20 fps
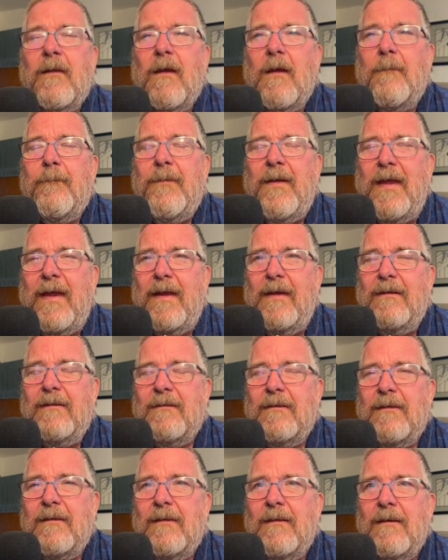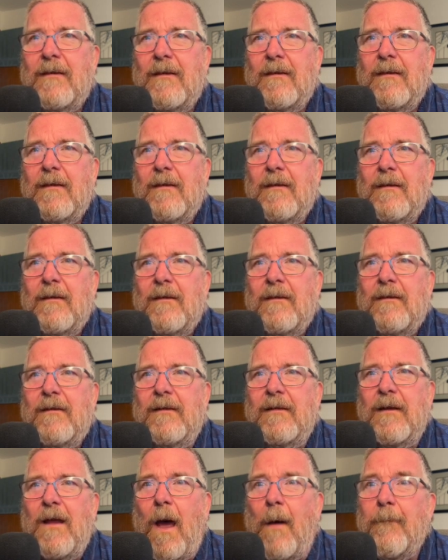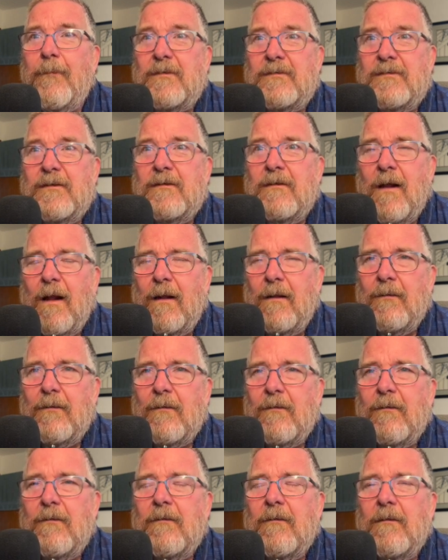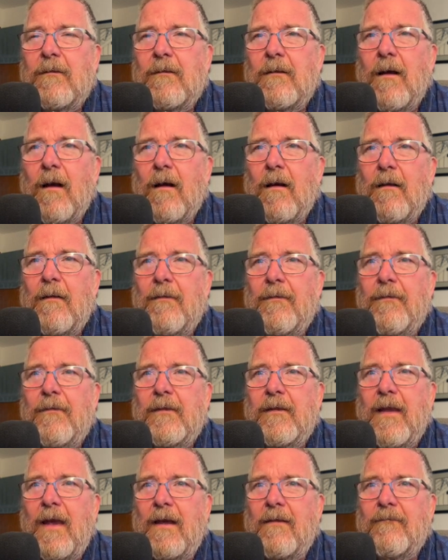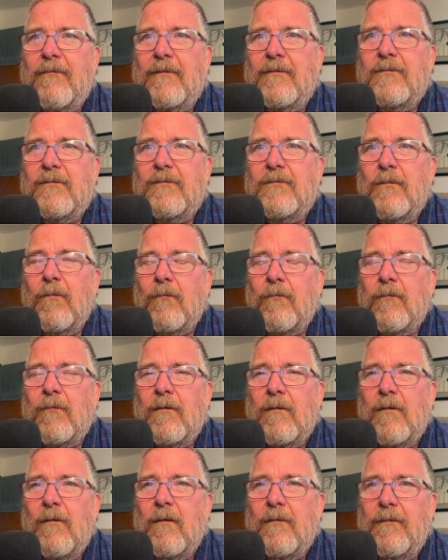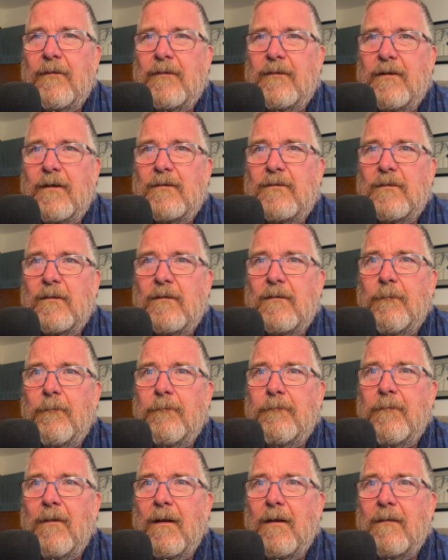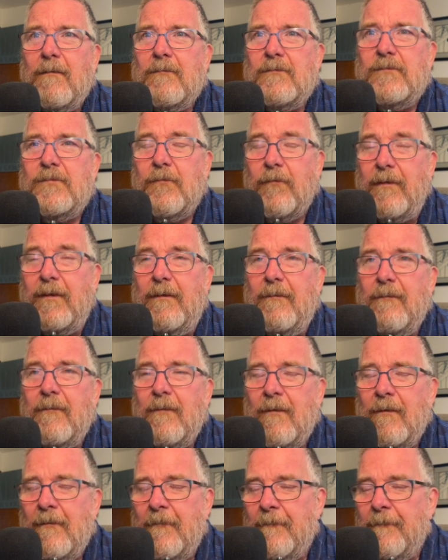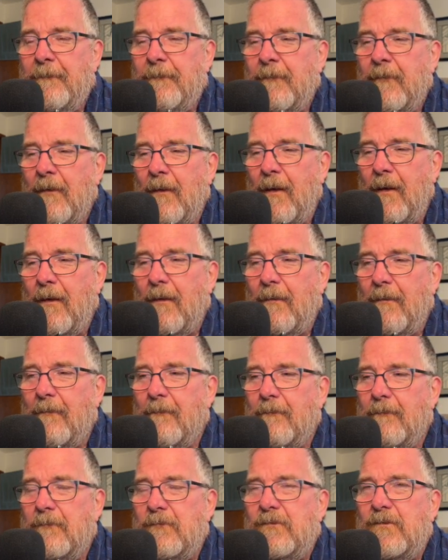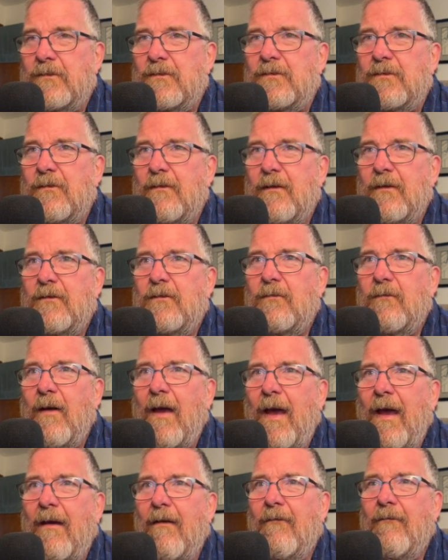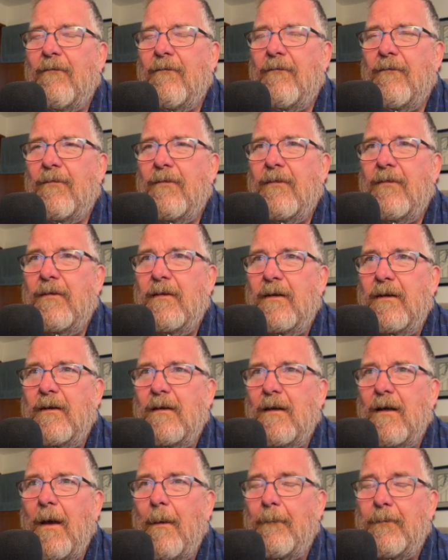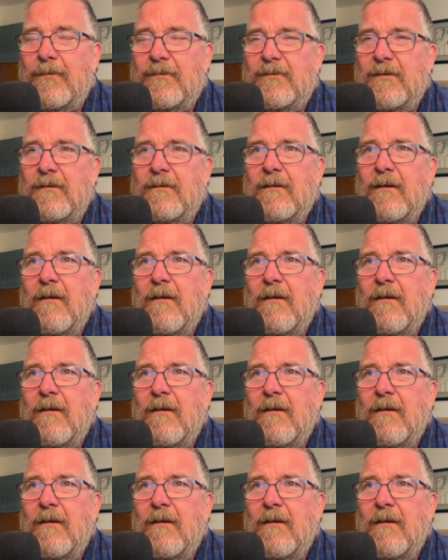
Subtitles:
paint the opposite color on the canvas or on the digital screen, just so that you have the opposite